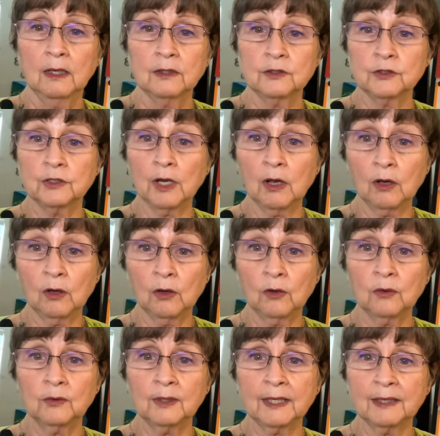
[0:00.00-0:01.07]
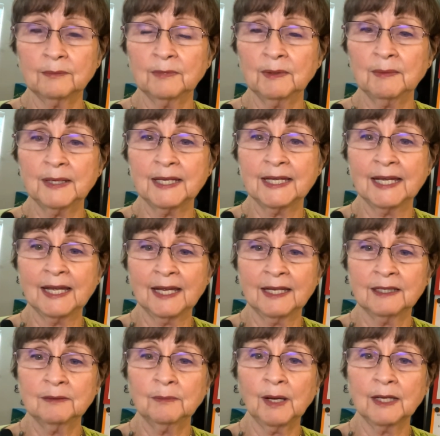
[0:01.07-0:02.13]
So let me
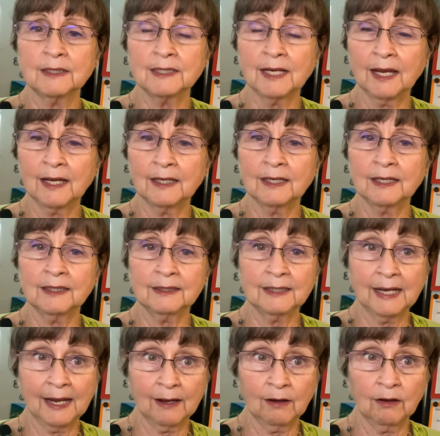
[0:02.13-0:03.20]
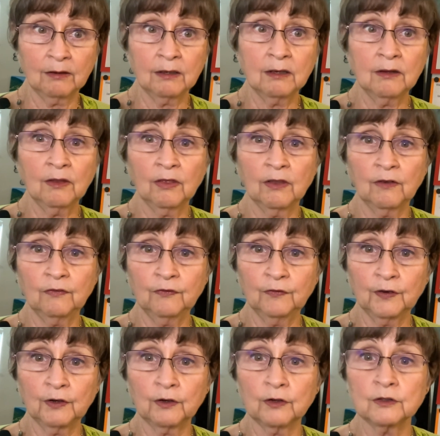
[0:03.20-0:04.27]
begin by taking down the
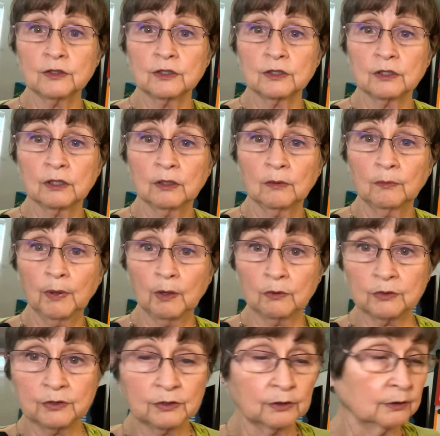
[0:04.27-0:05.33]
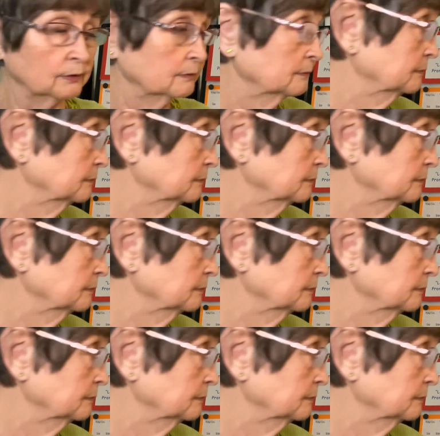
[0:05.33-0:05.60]
first poster.